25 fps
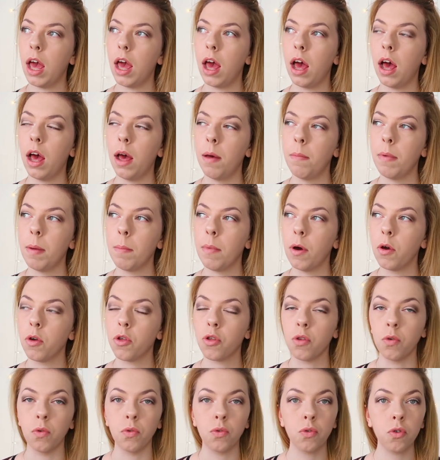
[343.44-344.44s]
um,
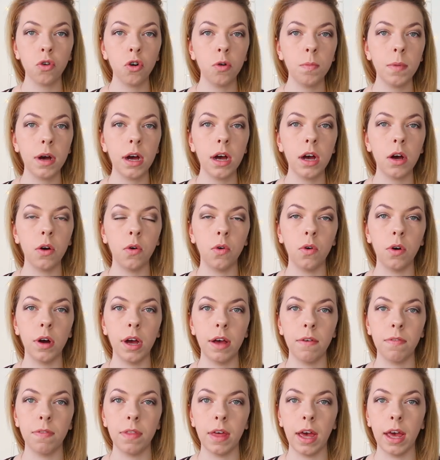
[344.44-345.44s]
emotional trauma or
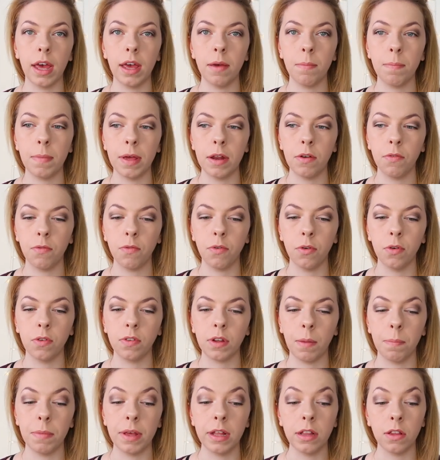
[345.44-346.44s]
have they been through
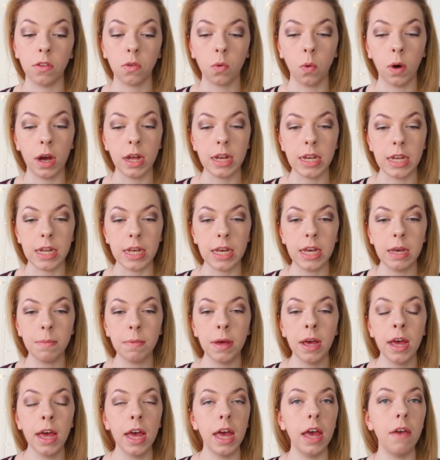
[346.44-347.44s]
something that's quite deep?